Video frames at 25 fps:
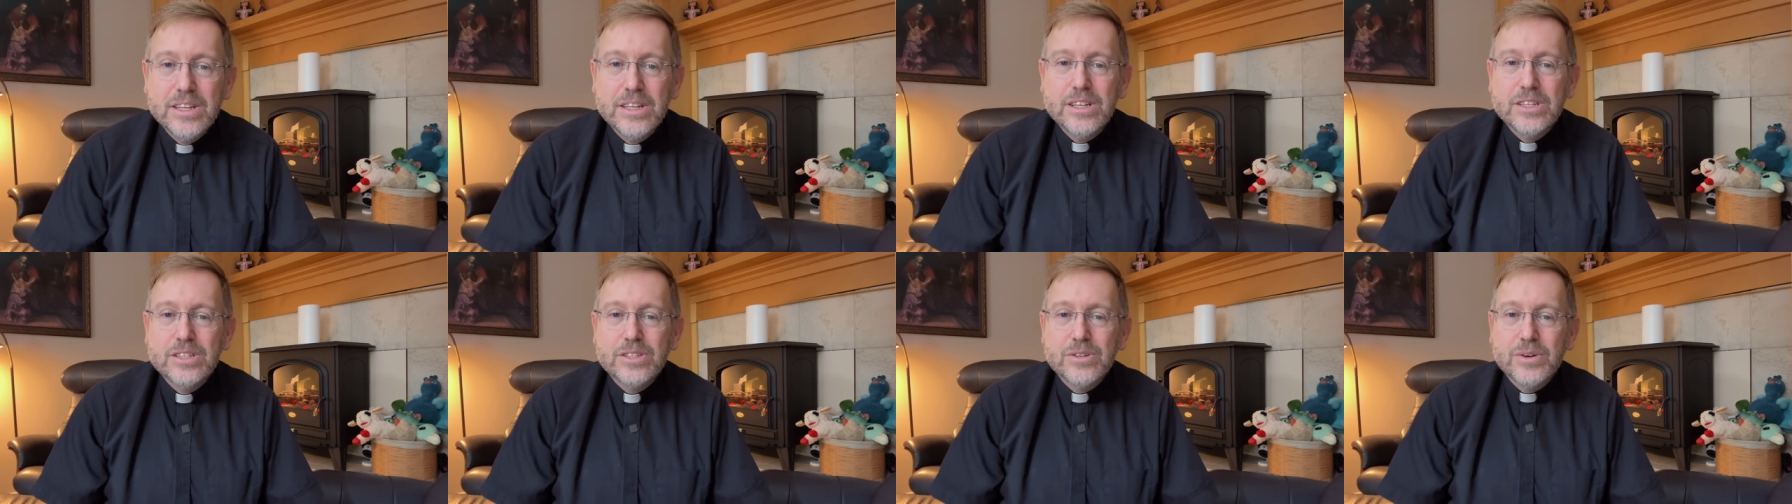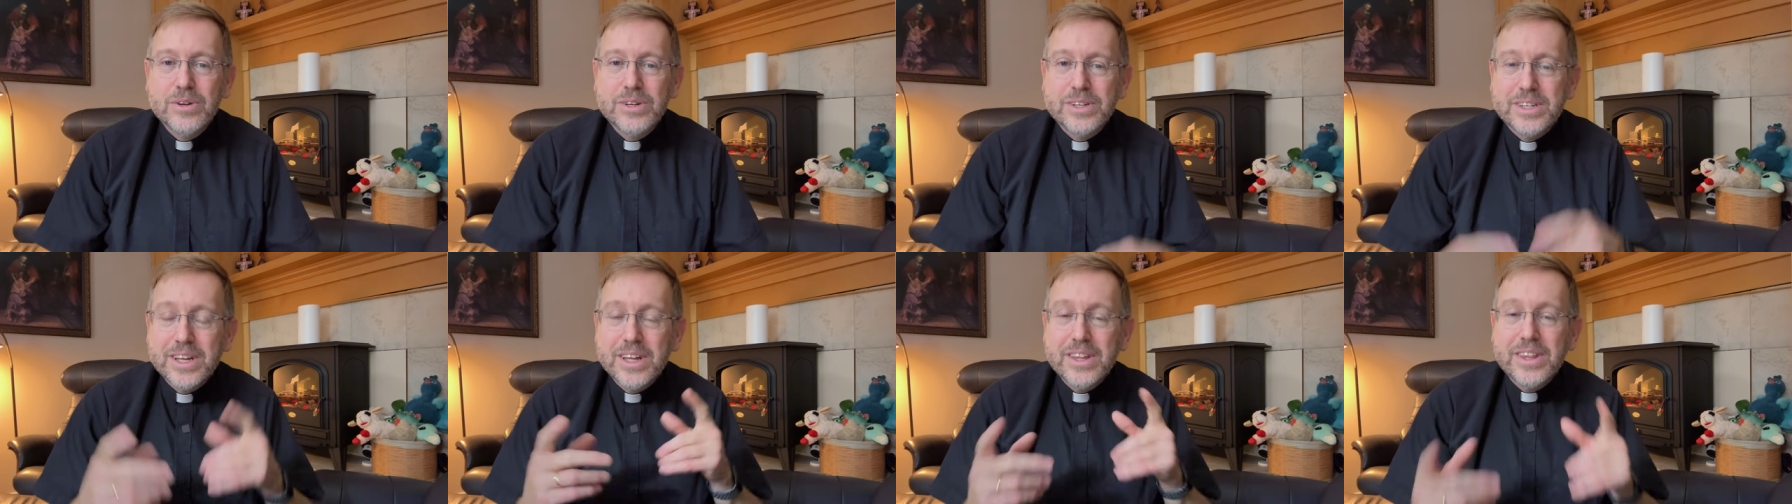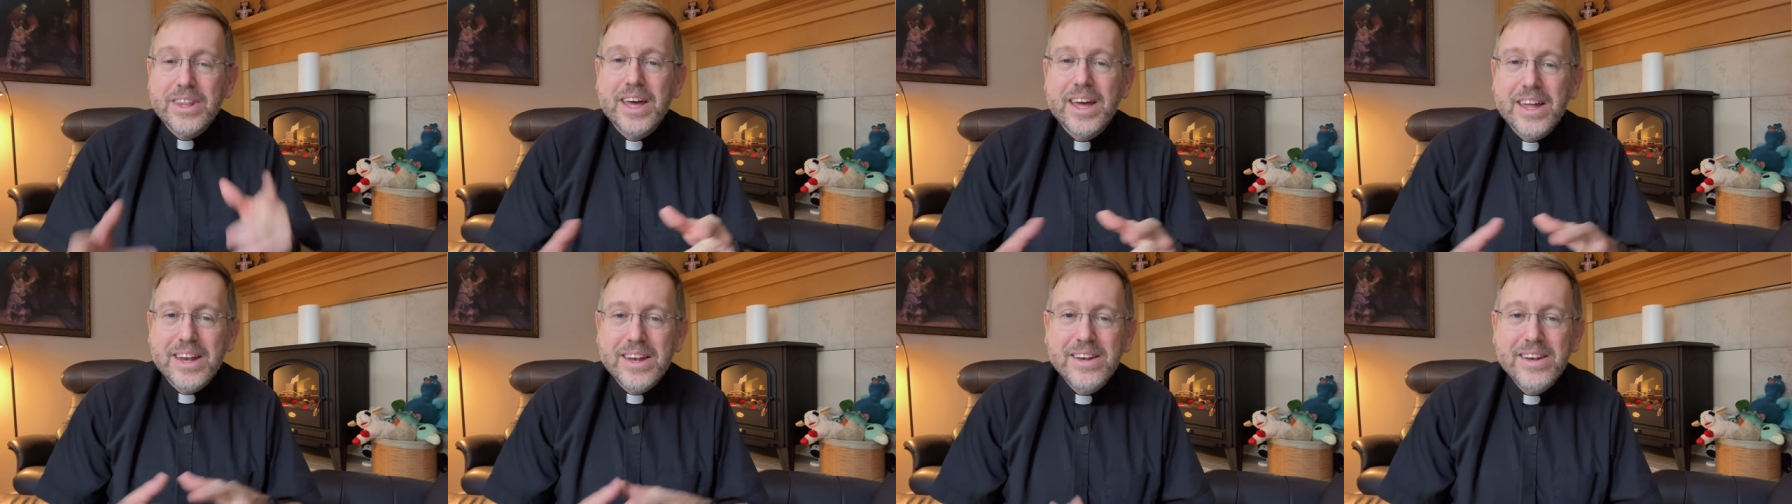So until
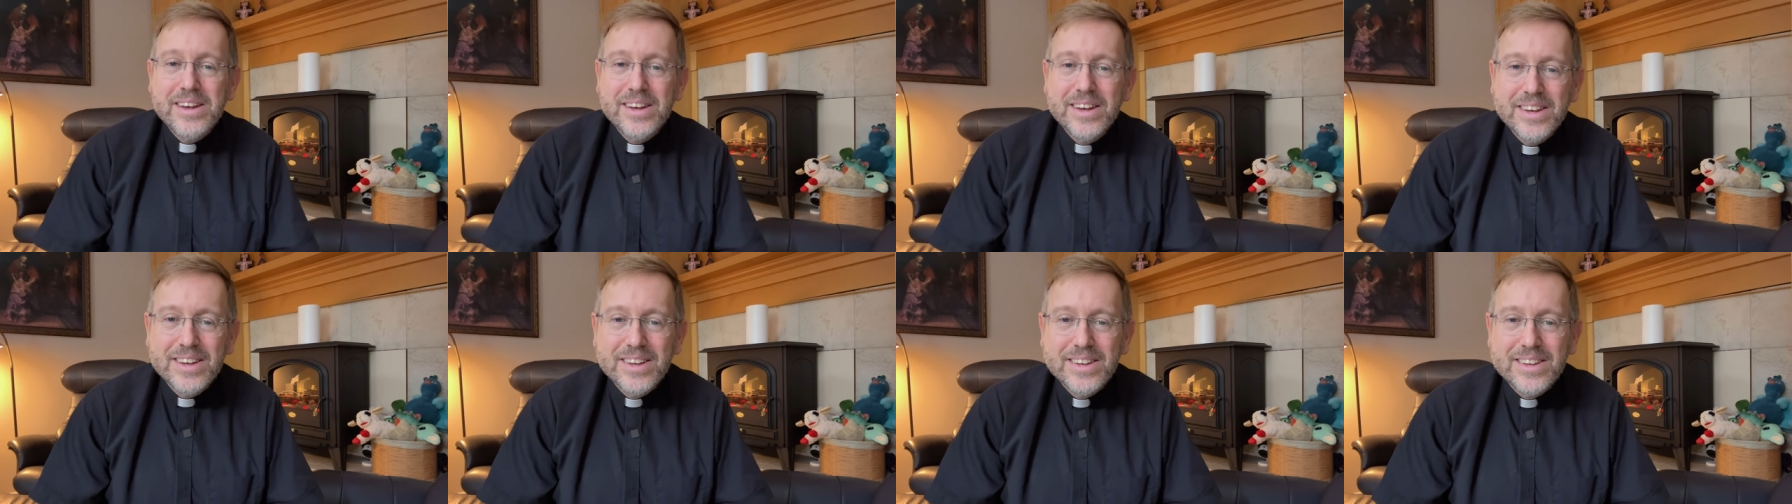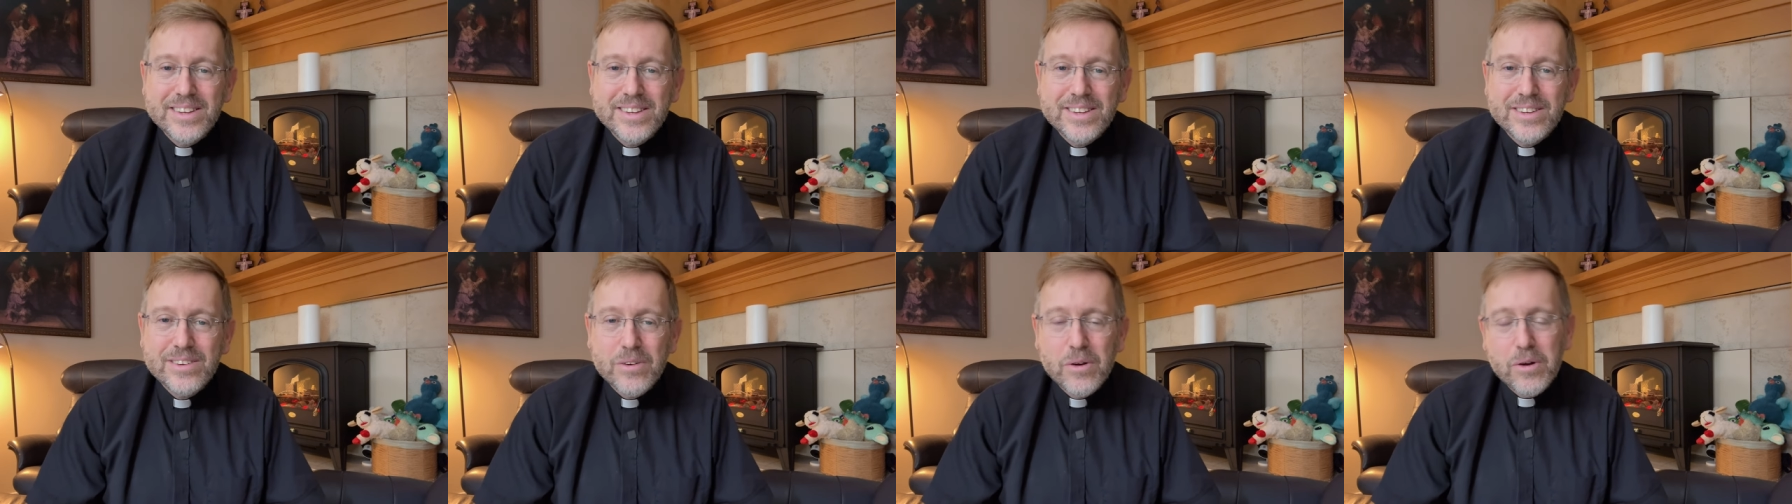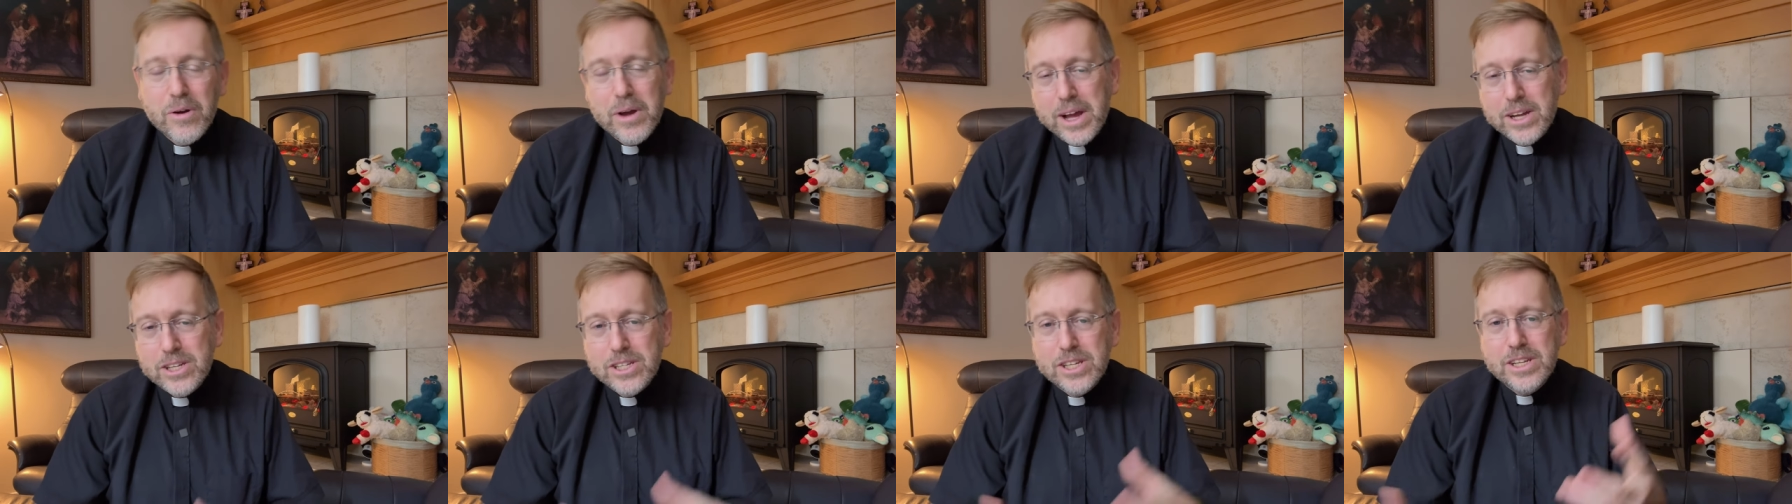then,
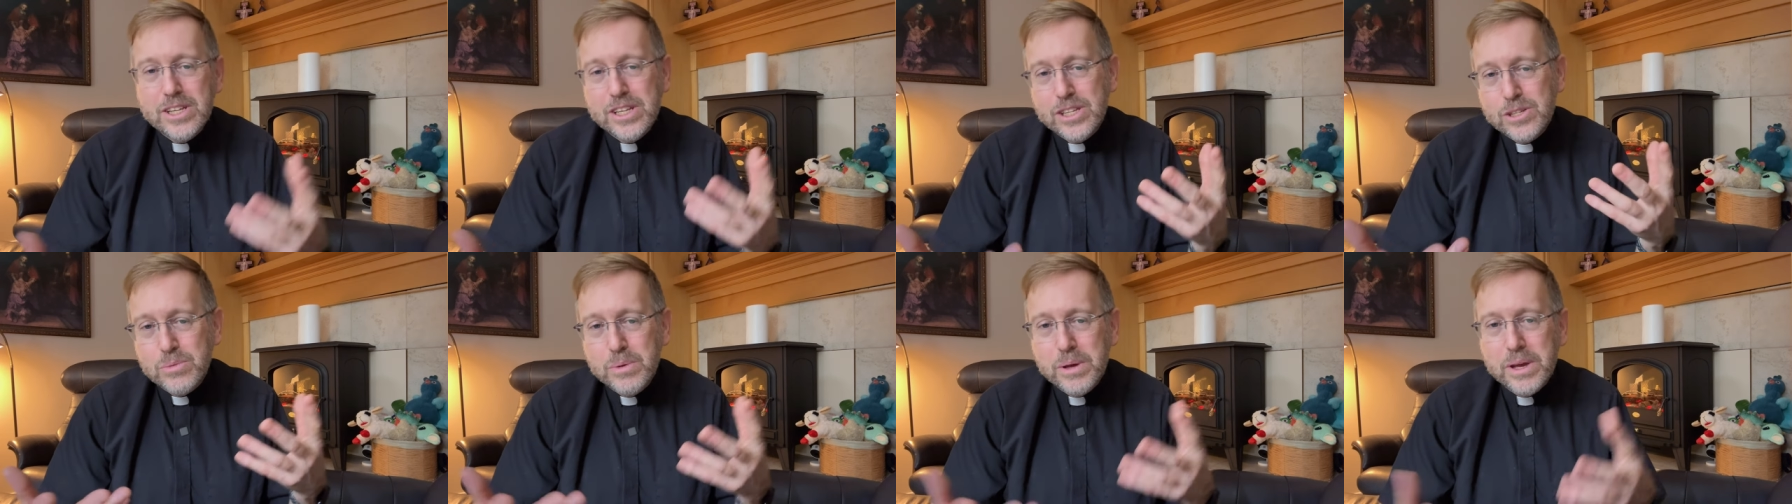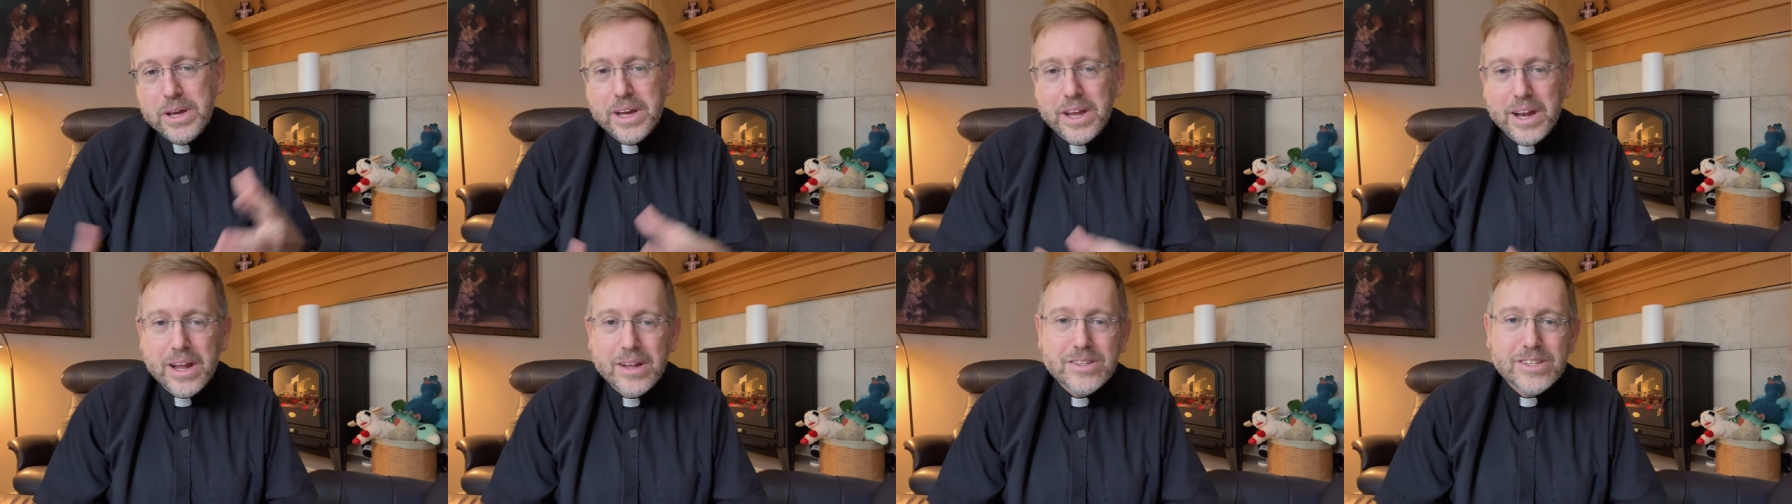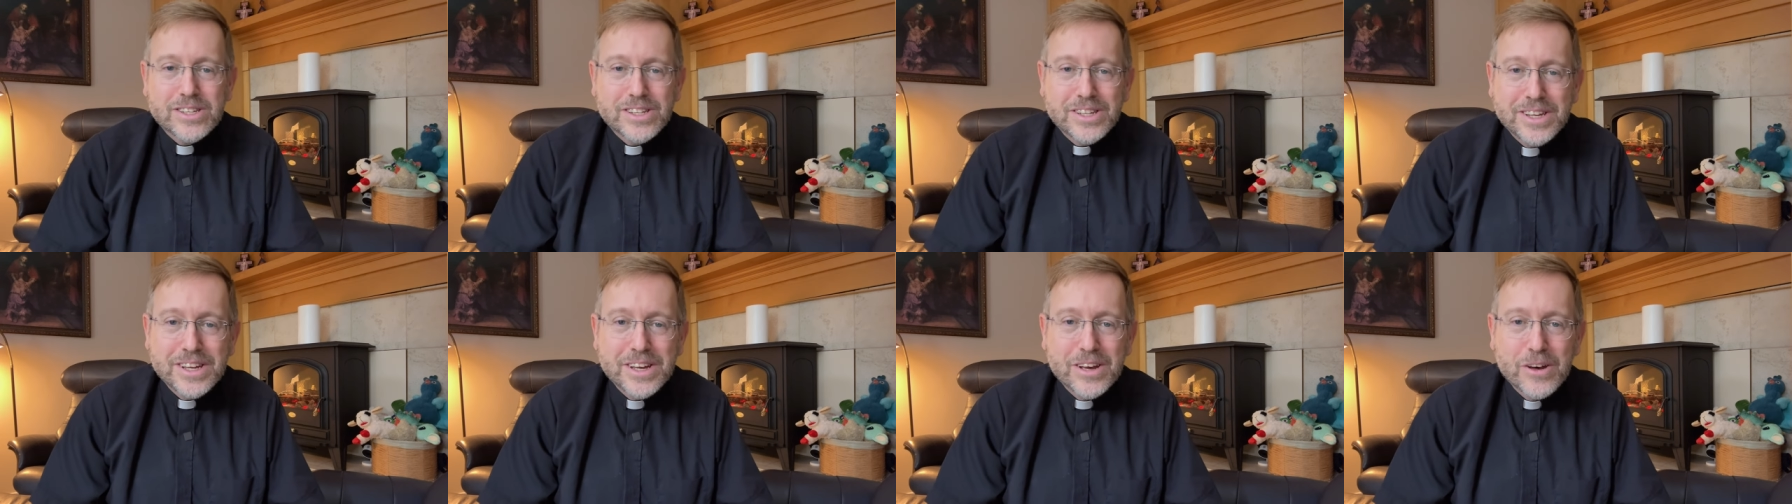or actually this weekend, I'll
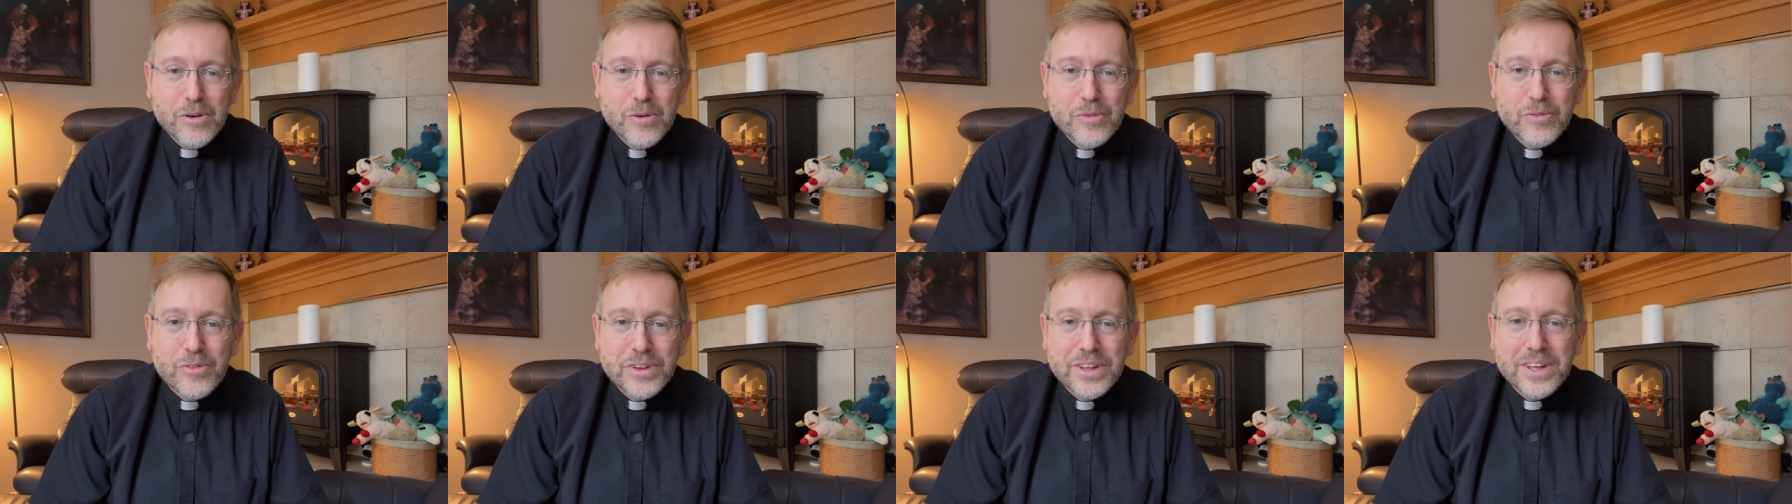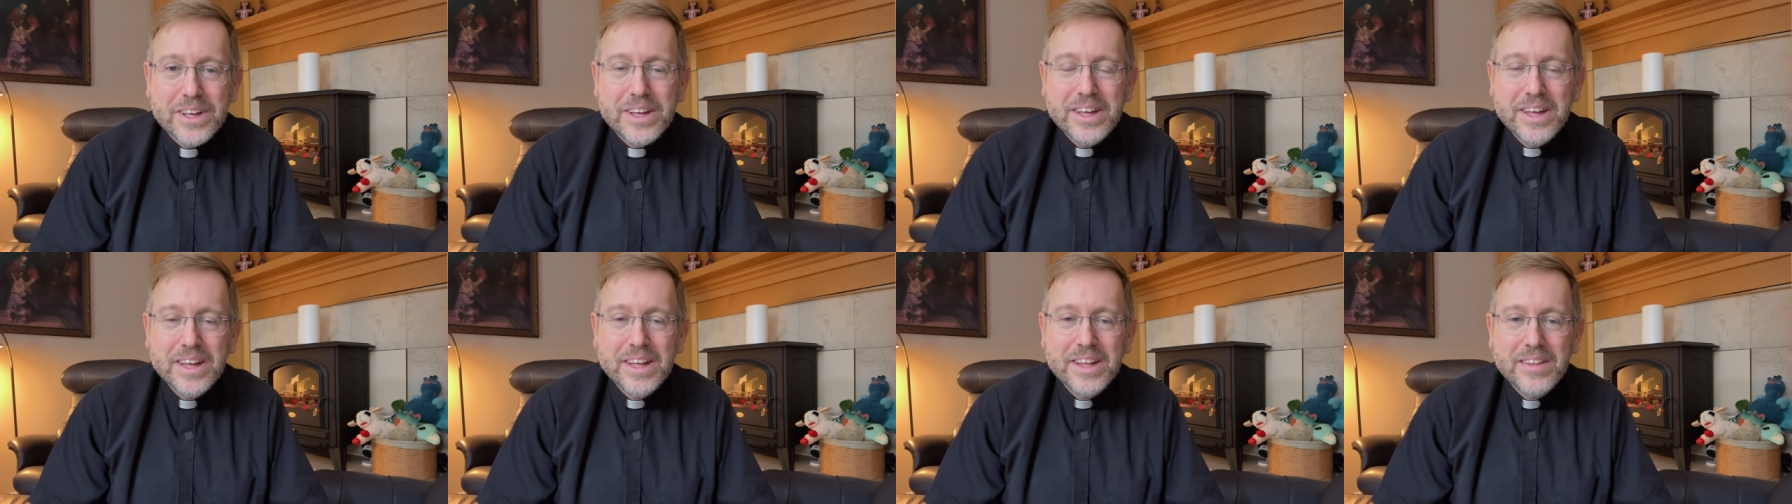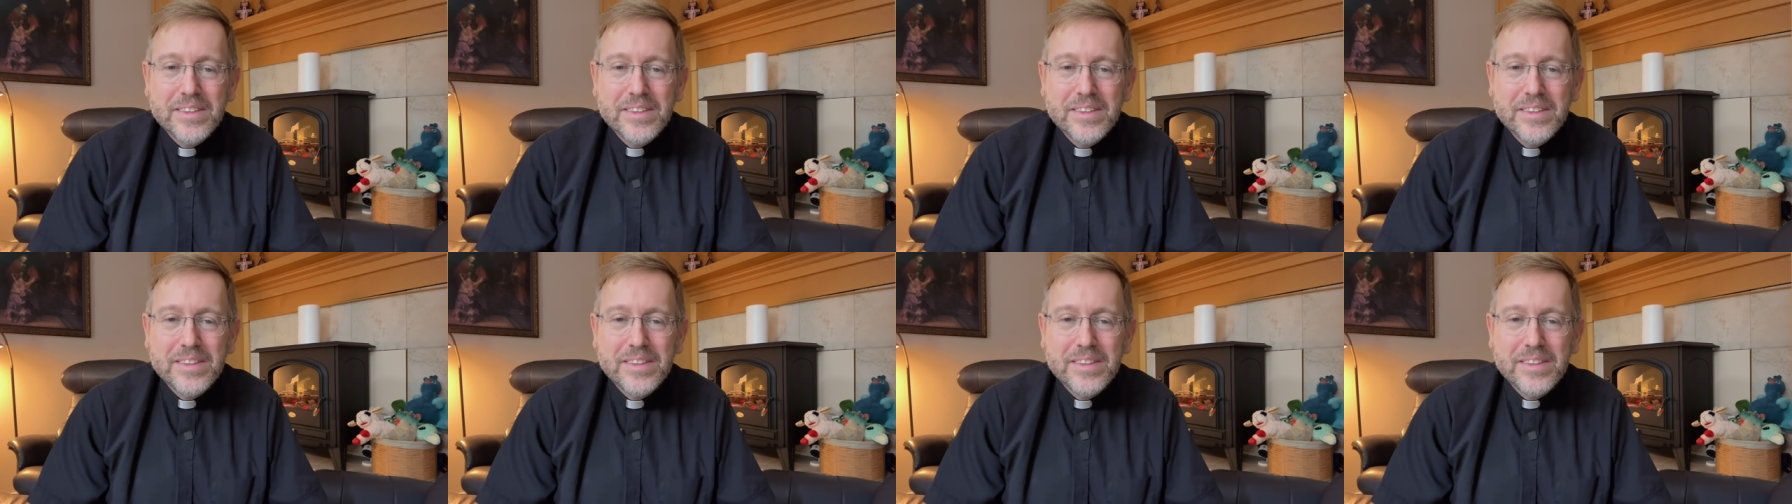see you hopefully.